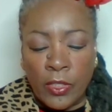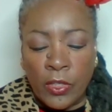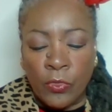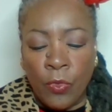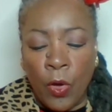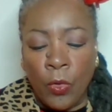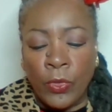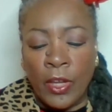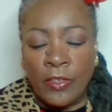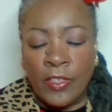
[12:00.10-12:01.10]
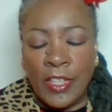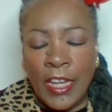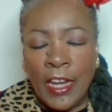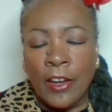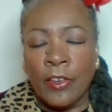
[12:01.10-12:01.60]
this road, there are
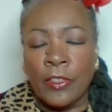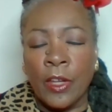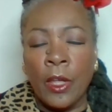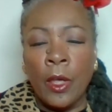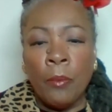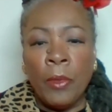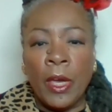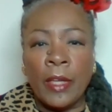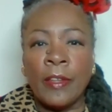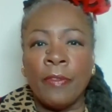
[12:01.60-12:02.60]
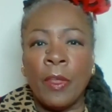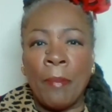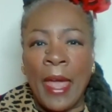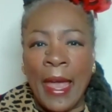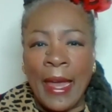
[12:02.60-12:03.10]
tears because of the
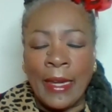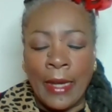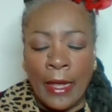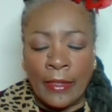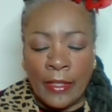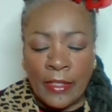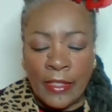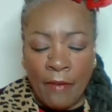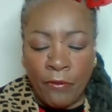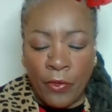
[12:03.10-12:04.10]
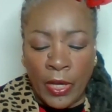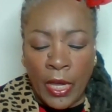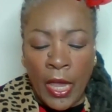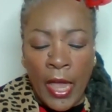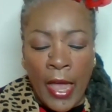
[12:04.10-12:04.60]
pain and the suffering.
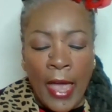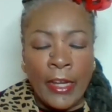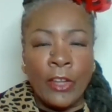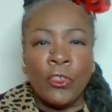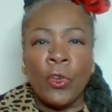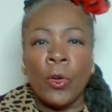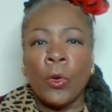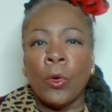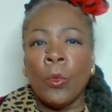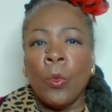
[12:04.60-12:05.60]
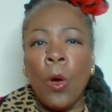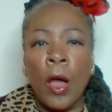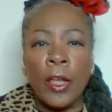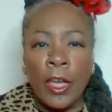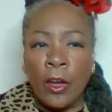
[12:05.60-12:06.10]
And as you're
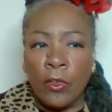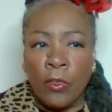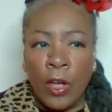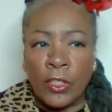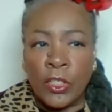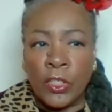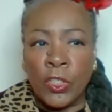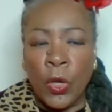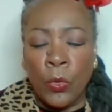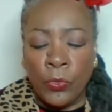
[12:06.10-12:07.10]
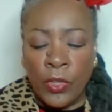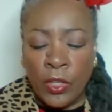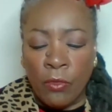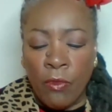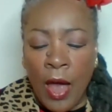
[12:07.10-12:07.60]
walking across the stones and
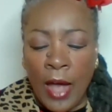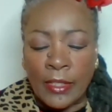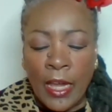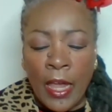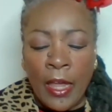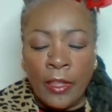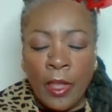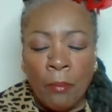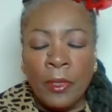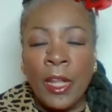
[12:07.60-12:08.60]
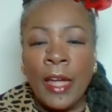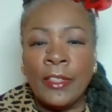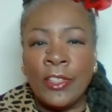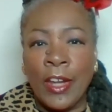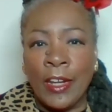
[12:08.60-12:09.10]
the rocks, the
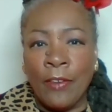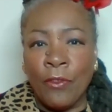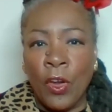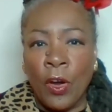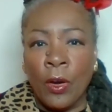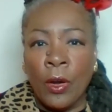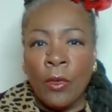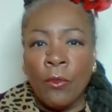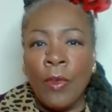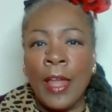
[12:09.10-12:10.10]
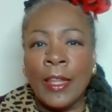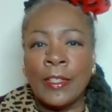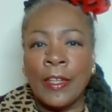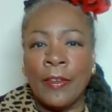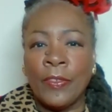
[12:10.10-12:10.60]
bloodshed of your
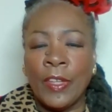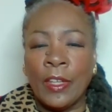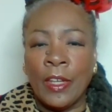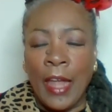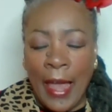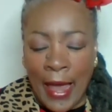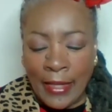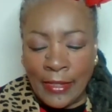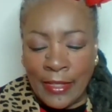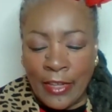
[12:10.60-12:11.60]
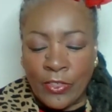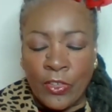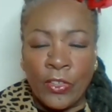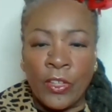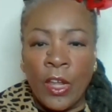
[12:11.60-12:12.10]
relatives and
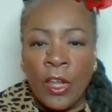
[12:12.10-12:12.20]
ancestors